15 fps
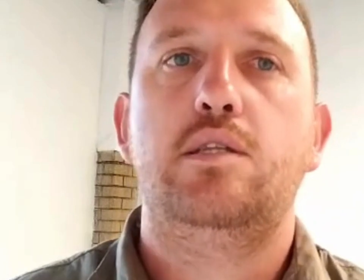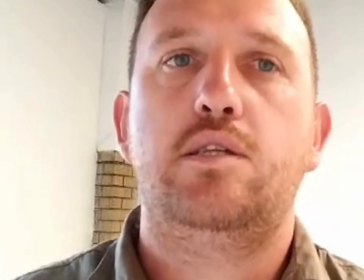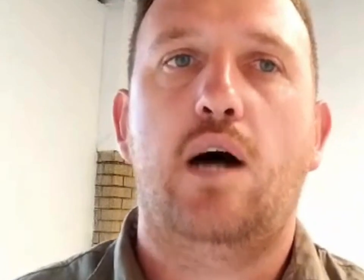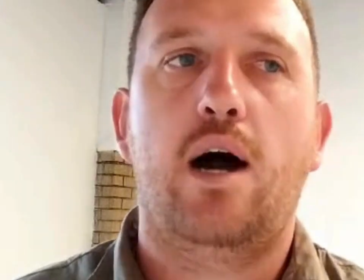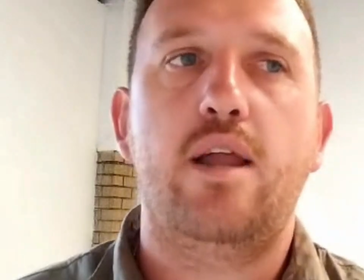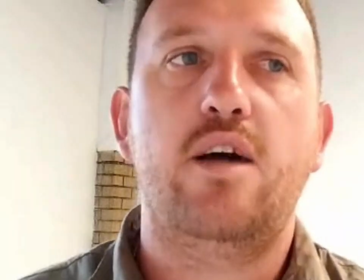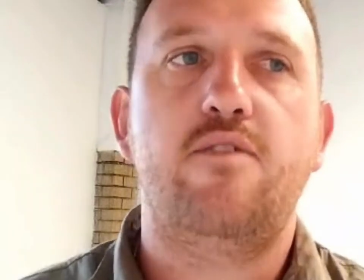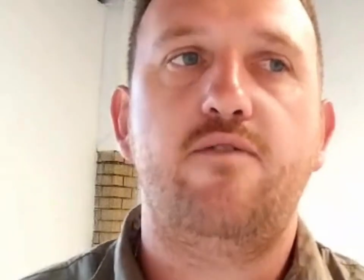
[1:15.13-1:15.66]

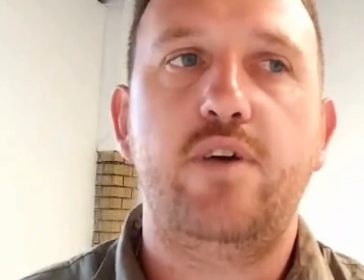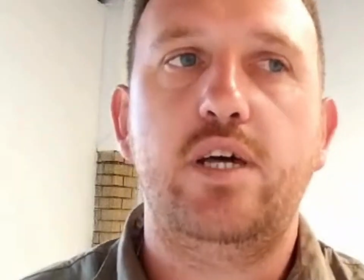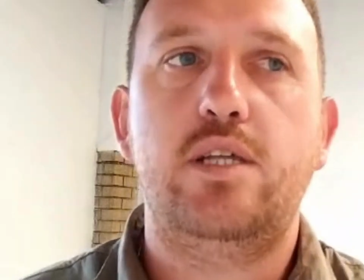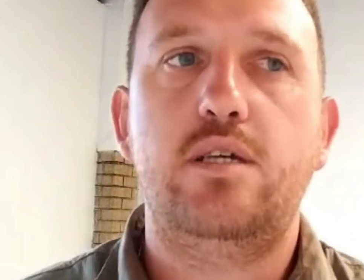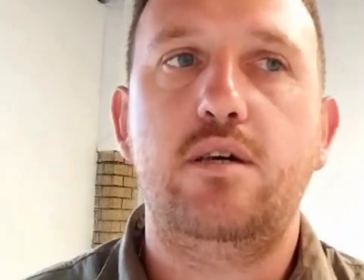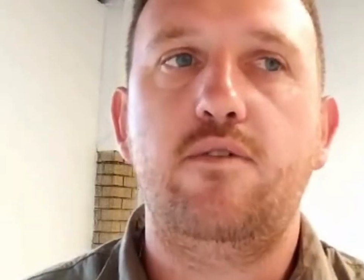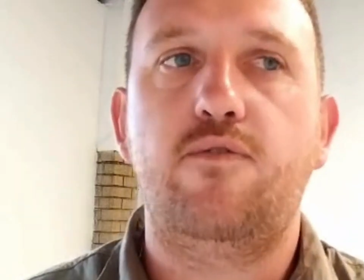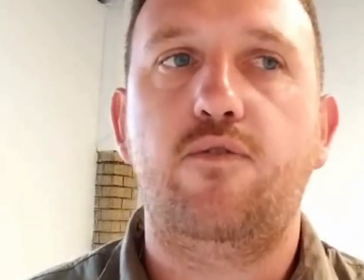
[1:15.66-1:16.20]
Dyna
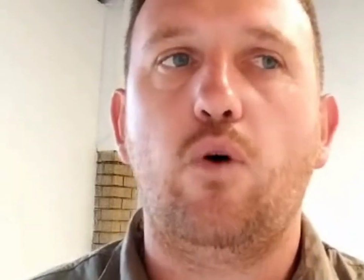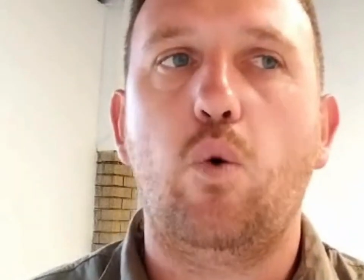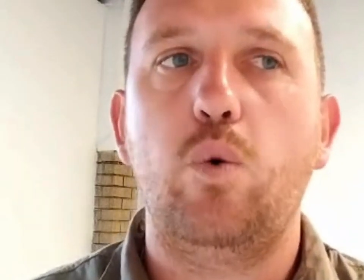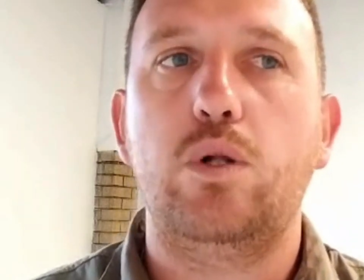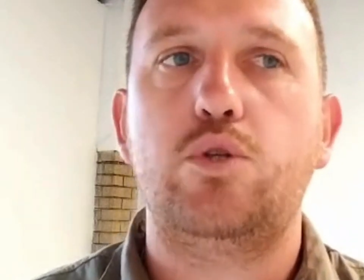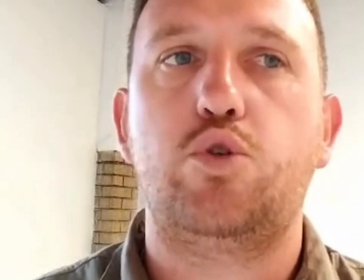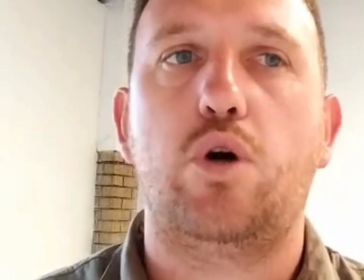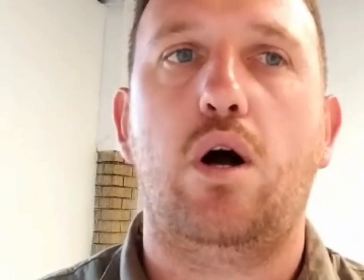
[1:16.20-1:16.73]
VT four
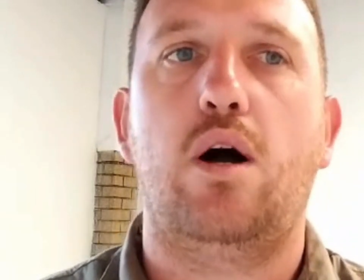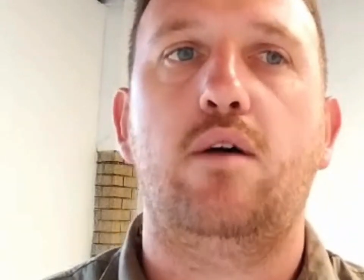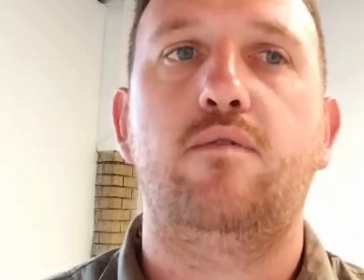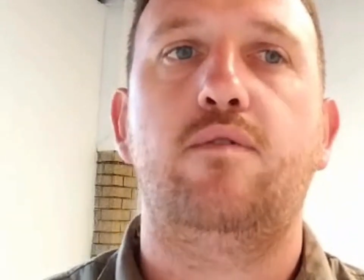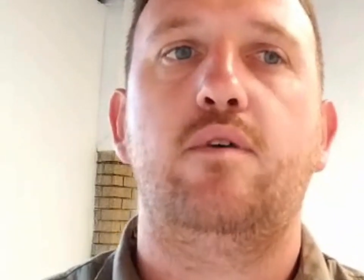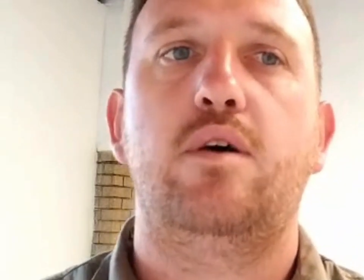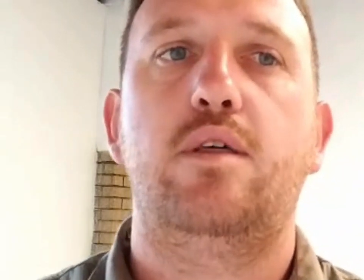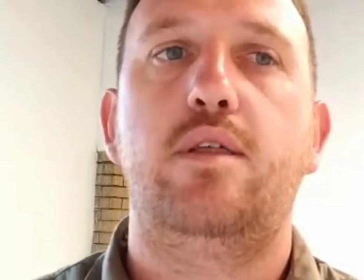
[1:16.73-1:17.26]
wheel drive
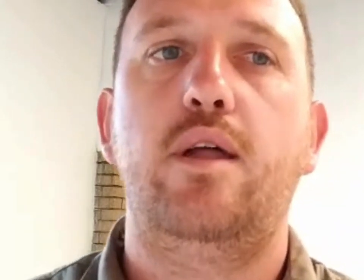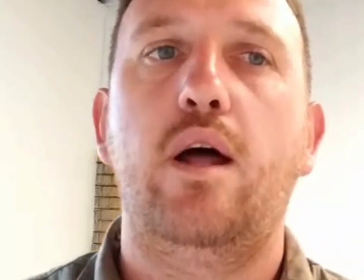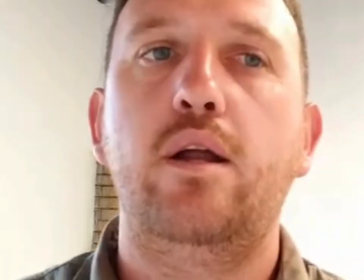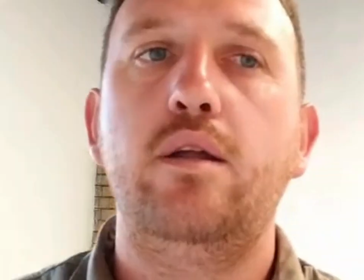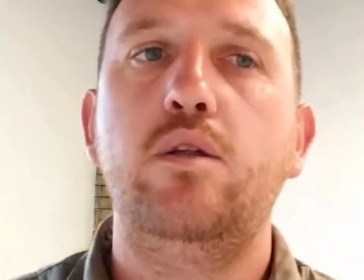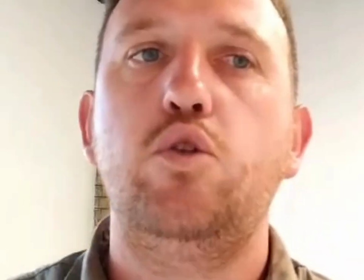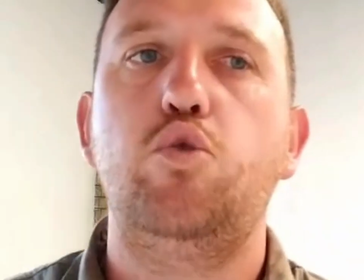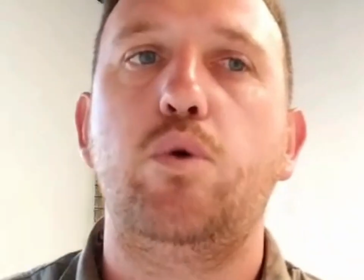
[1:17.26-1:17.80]

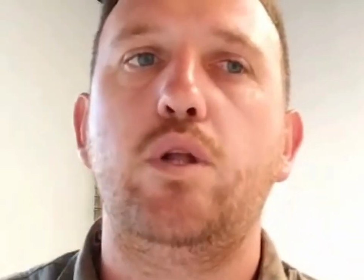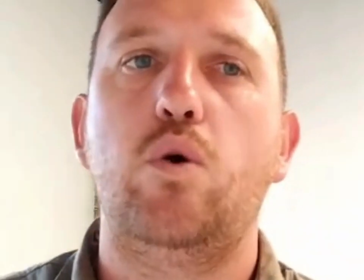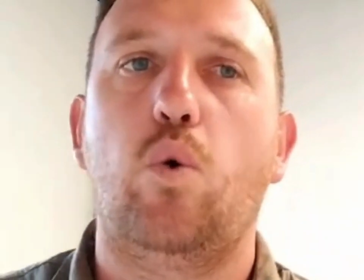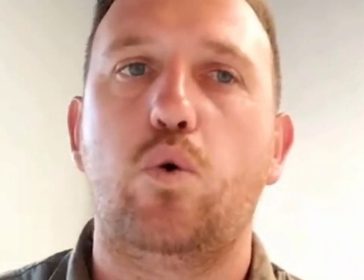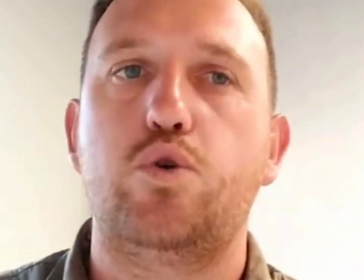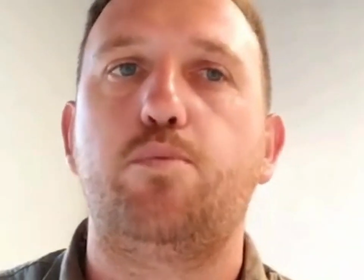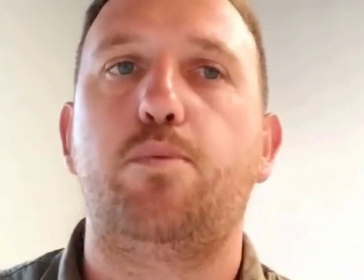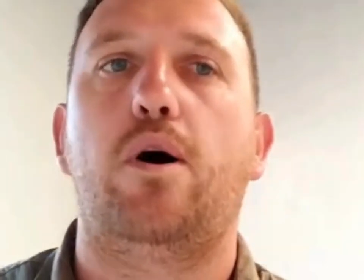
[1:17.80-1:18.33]
320
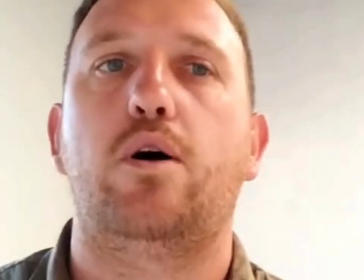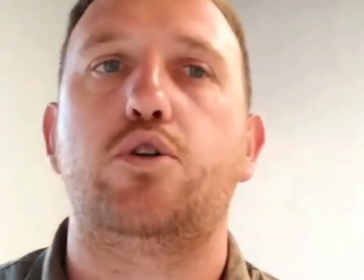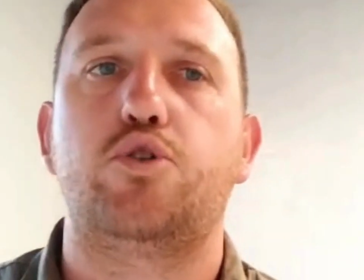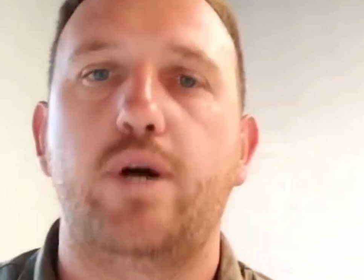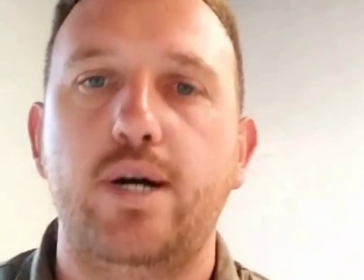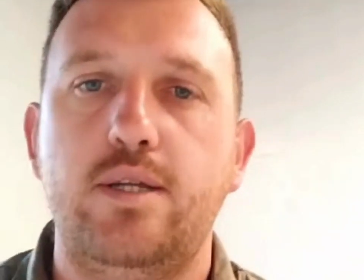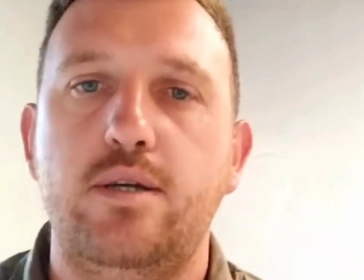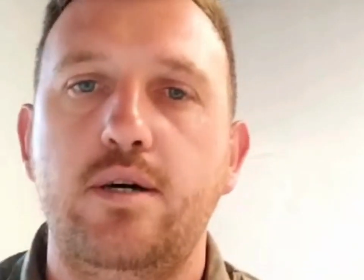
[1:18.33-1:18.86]
horsepower
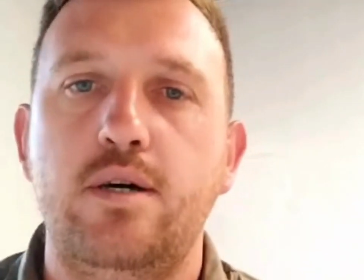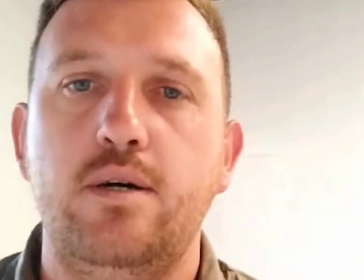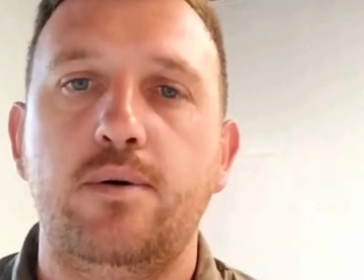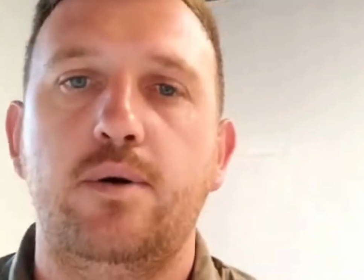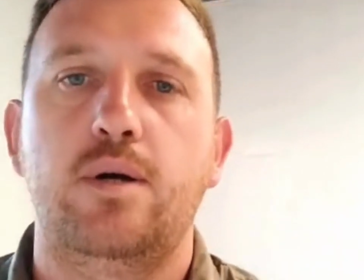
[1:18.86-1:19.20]
tractor,